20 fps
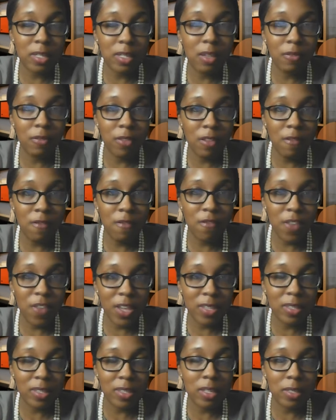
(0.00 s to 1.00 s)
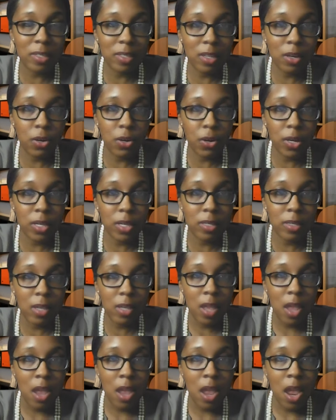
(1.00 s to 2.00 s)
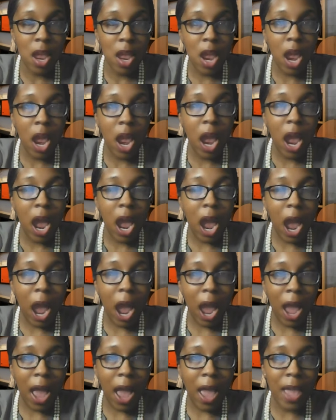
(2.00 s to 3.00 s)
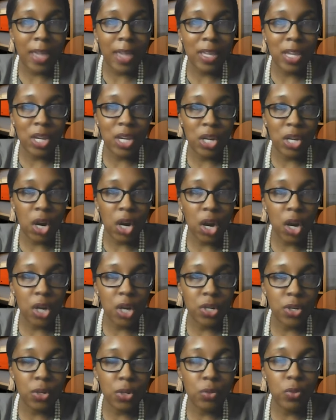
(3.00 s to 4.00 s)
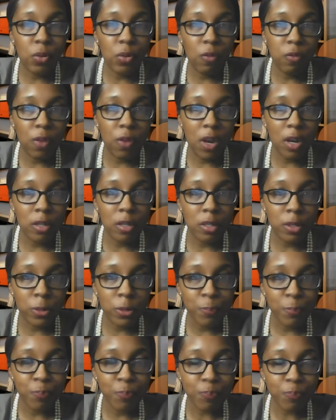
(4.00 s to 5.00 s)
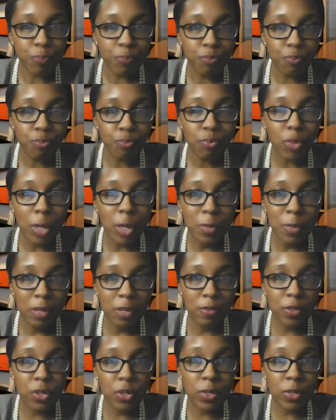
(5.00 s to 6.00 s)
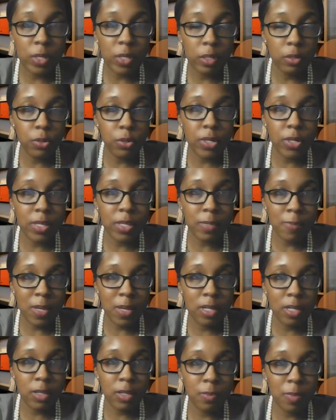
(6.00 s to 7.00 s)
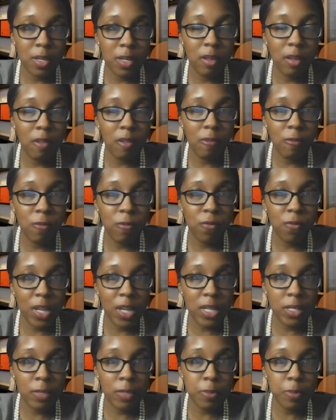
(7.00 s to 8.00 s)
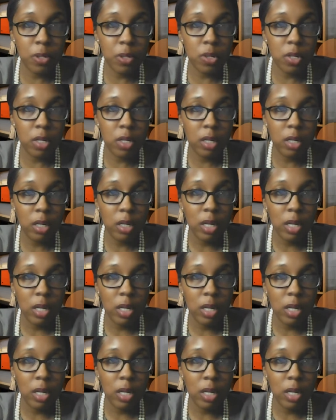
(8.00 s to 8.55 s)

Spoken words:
of Investing series, I encourage you to follow Pivotal Solutions Management Facebook,